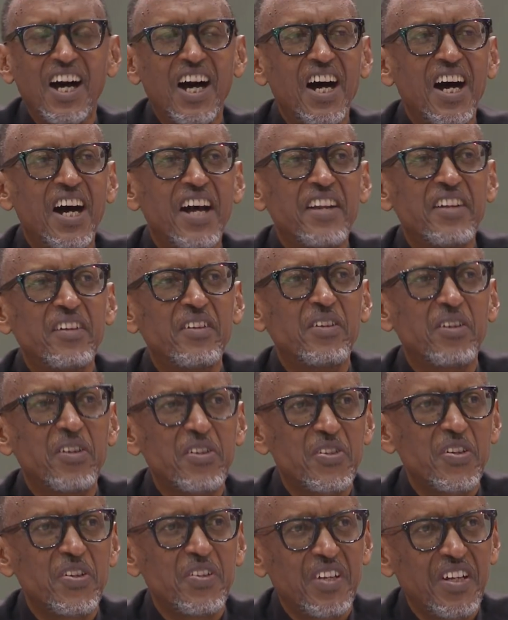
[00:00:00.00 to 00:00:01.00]
And
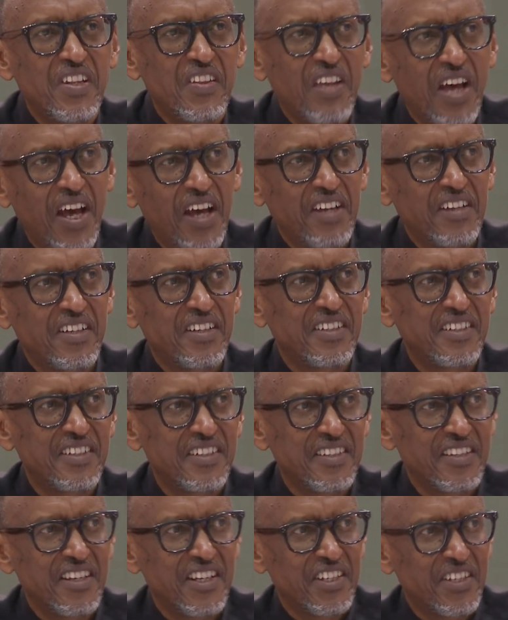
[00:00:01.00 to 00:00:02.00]
not only that, it's
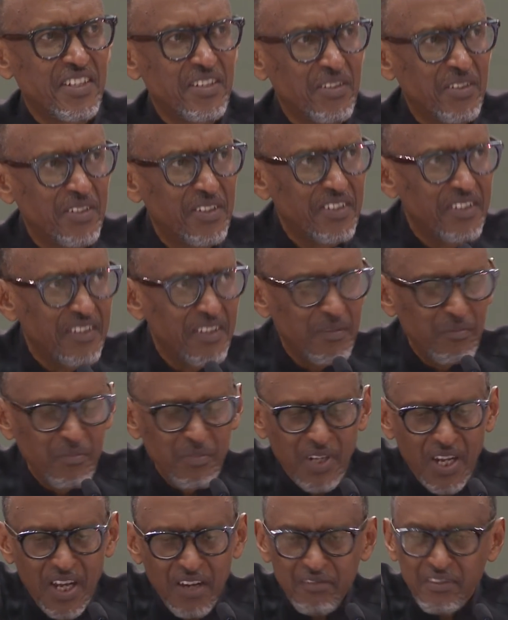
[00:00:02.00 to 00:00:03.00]
just not the
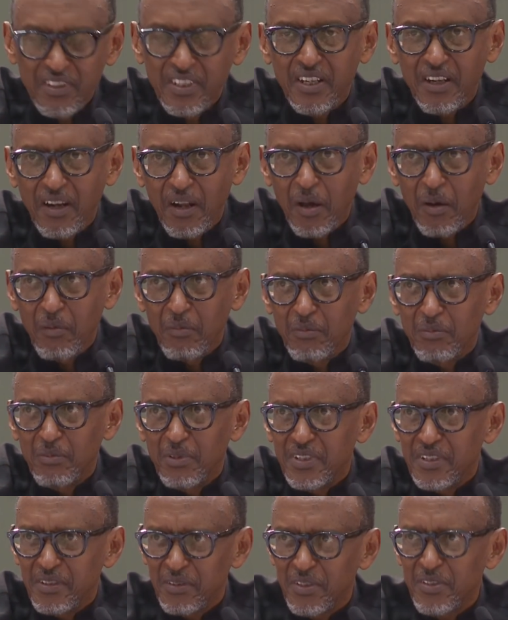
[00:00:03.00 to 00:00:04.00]
beloved club,
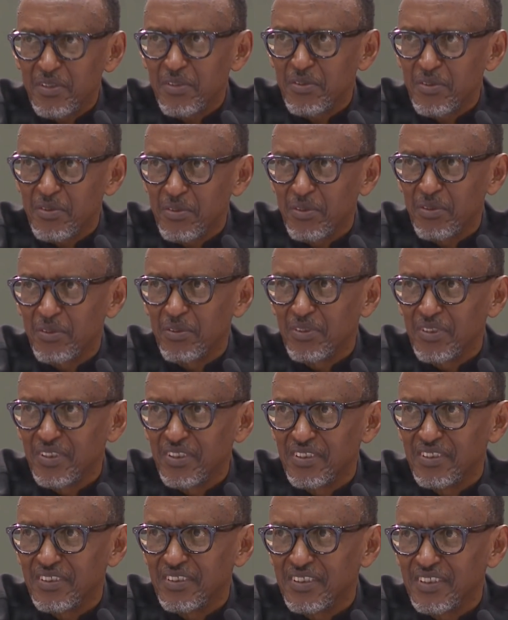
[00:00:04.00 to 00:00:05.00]
but he was also
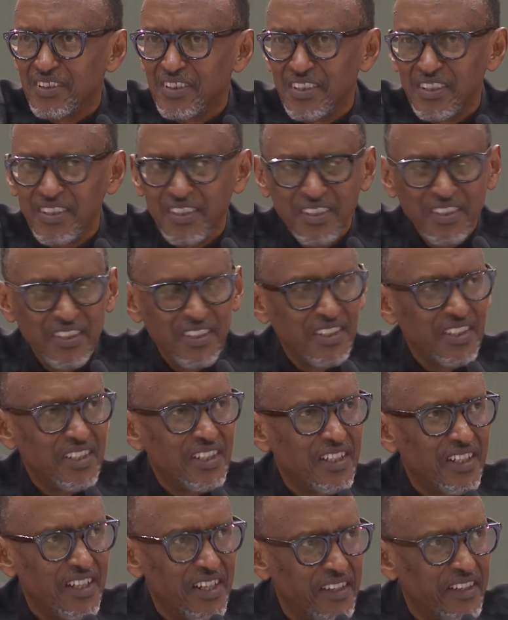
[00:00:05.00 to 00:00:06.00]

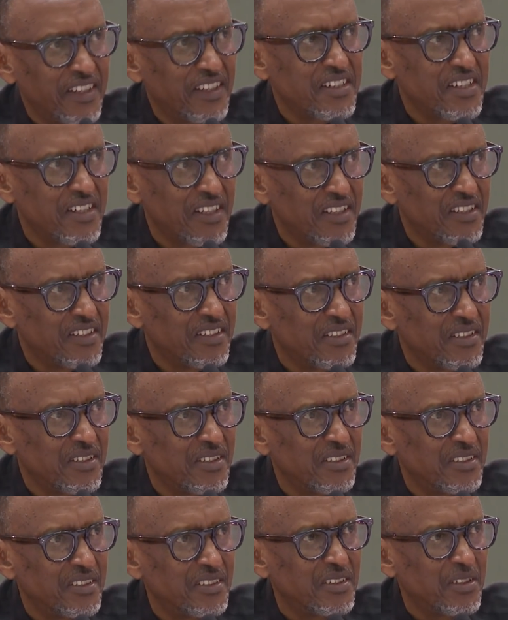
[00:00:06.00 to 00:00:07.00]
an excellent
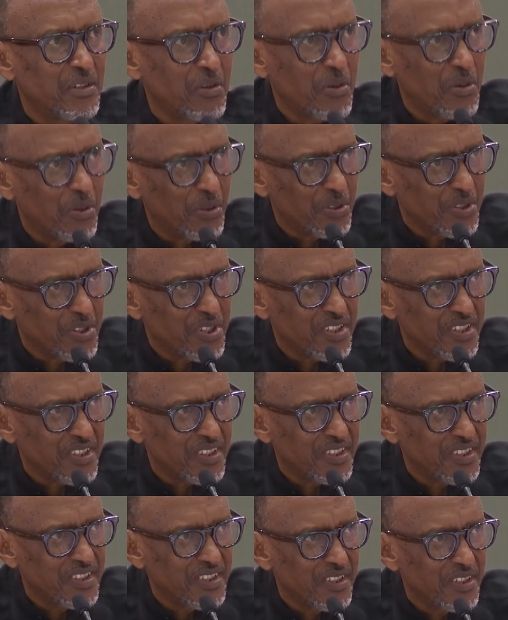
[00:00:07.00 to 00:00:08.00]
coach.
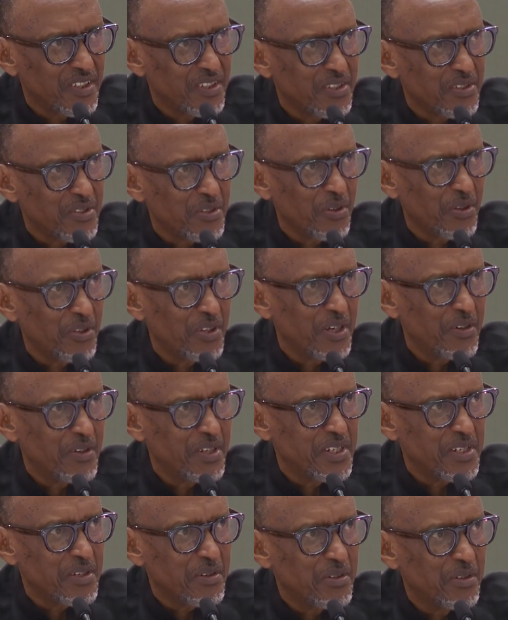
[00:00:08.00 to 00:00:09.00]
So there
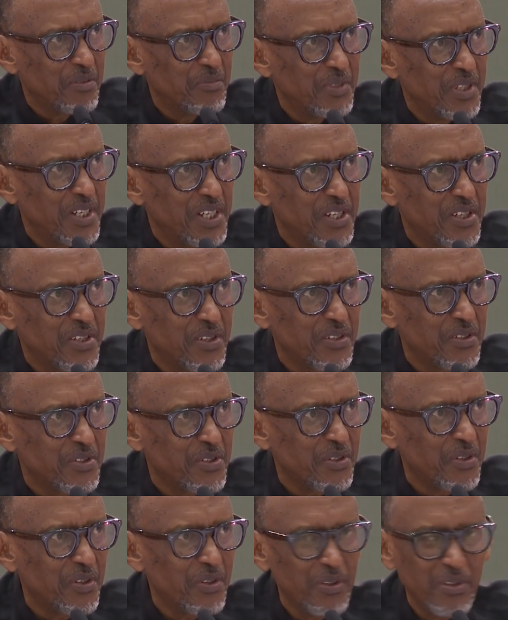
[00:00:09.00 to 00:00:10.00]
was a combination
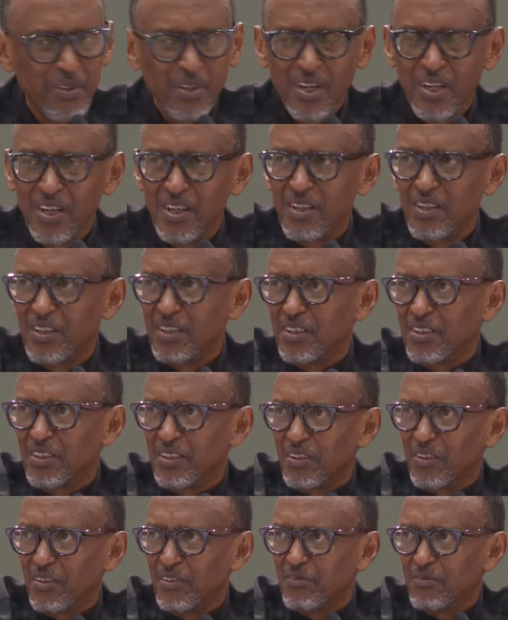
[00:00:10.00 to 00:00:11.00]

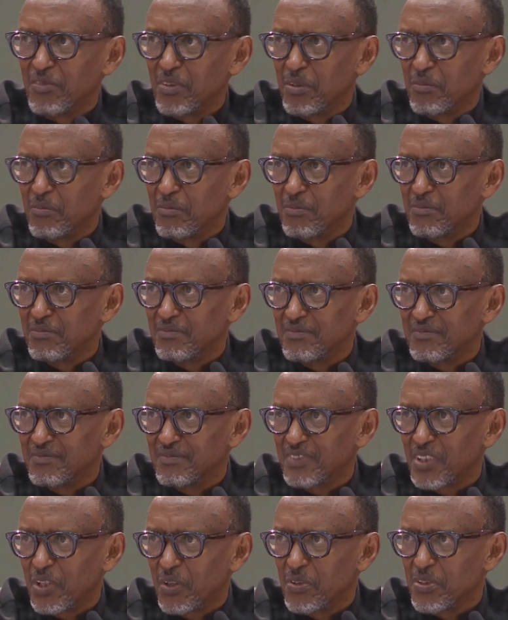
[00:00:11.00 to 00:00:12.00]
of him
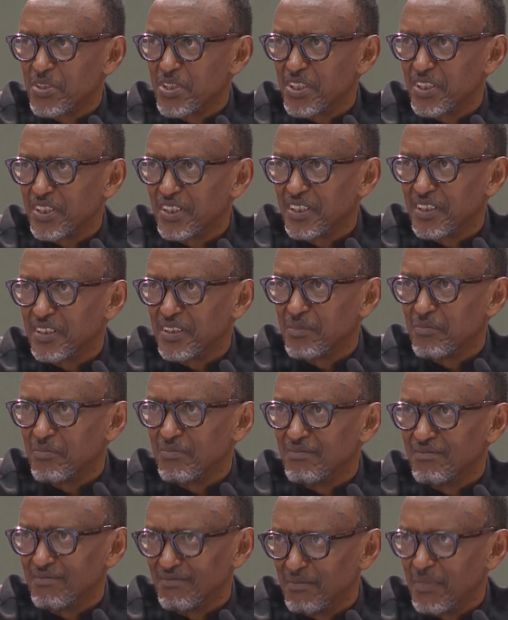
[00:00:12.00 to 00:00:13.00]
coaching
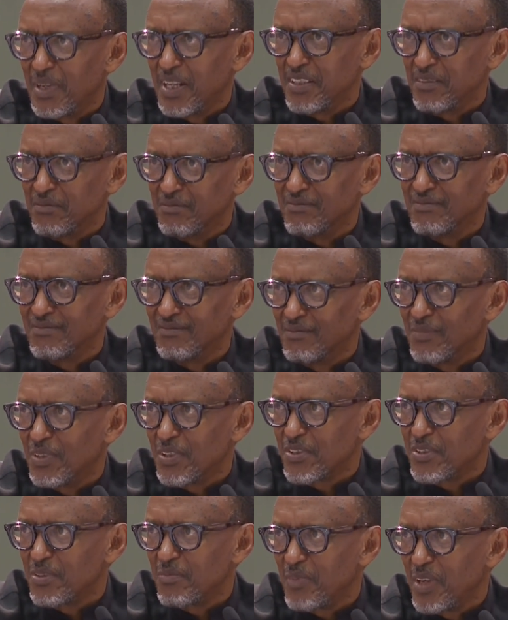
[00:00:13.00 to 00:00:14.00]
my
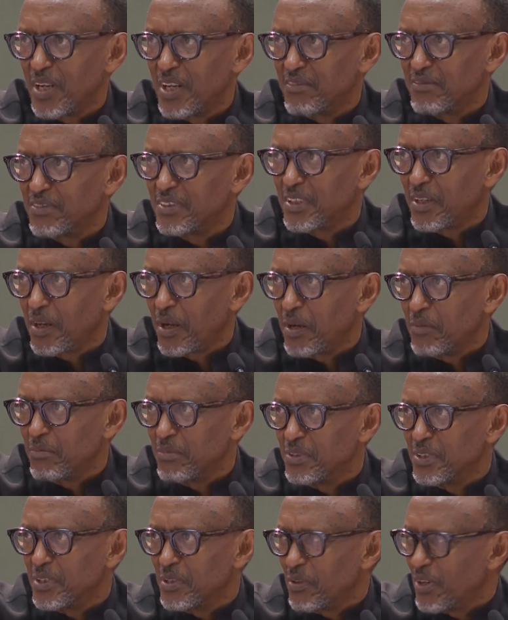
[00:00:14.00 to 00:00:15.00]
most beloved club
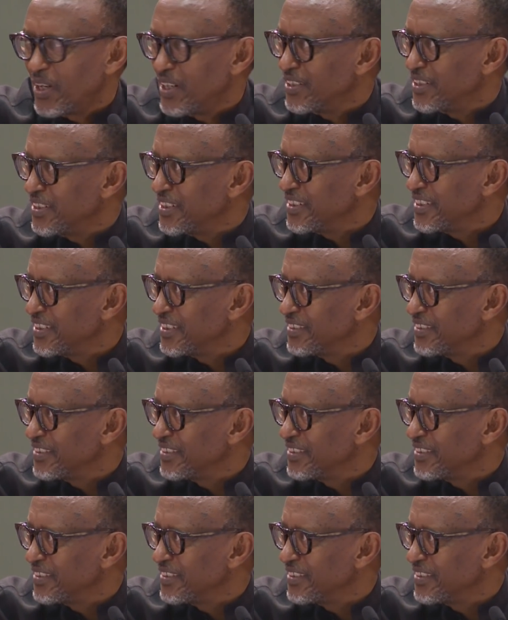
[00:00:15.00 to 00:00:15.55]
in the world.